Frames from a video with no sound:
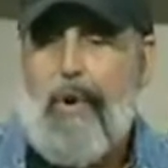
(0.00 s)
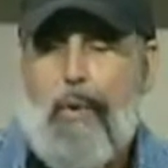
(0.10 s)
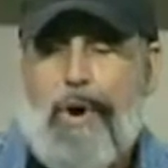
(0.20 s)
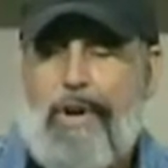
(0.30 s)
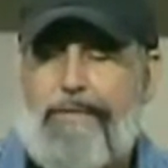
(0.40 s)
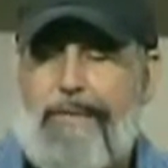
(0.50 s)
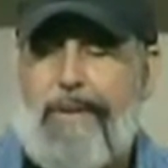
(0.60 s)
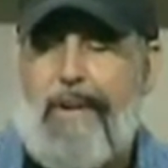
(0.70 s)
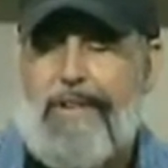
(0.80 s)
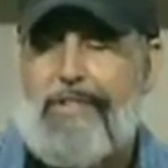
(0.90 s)
working the
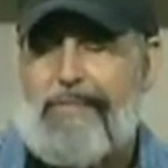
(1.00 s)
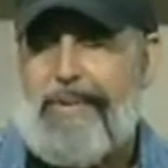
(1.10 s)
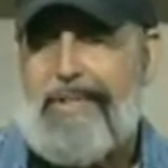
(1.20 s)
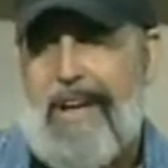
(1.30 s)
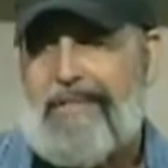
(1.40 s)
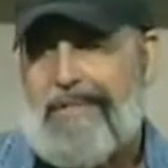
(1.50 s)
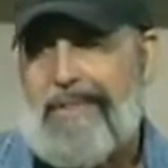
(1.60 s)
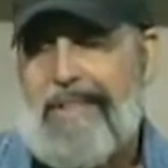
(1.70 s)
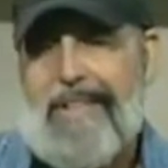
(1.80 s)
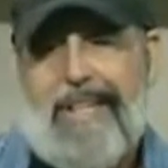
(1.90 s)
front lines is pretty tough.
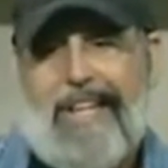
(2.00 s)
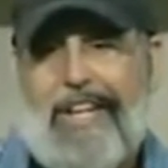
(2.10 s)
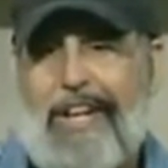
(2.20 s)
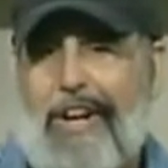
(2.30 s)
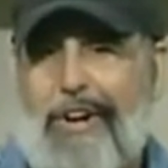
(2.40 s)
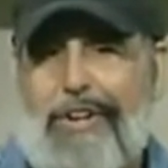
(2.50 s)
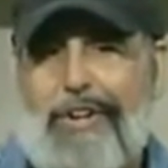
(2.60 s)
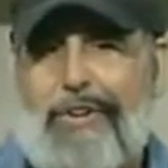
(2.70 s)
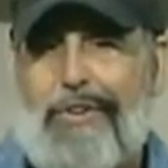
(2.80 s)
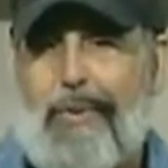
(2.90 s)
You
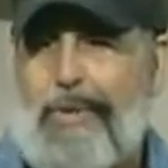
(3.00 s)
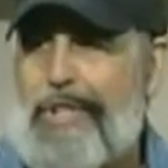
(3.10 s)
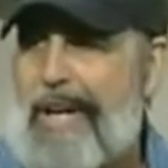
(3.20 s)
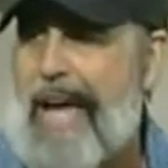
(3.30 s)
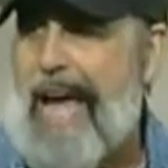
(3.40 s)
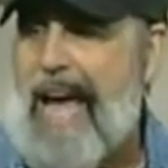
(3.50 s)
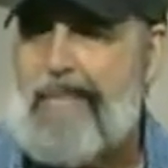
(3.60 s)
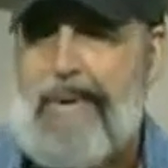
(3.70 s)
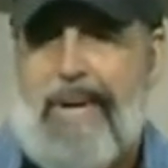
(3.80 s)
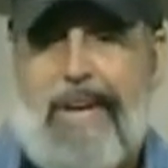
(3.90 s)
don't know what's going to
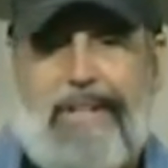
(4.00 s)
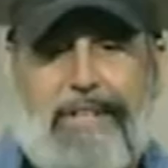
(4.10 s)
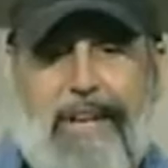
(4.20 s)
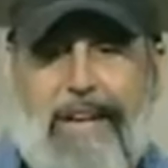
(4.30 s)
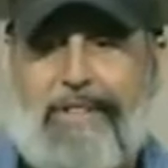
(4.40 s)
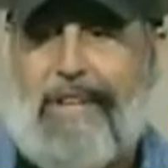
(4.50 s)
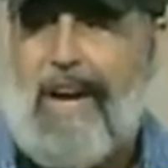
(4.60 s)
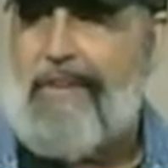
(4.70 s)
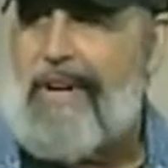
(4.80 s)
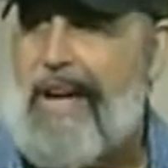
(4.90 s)
happen. These guys are
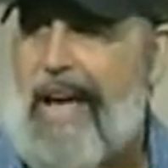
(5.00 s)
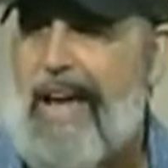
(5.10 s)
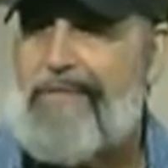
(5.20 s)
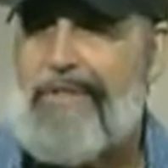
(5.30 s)
carrying knives,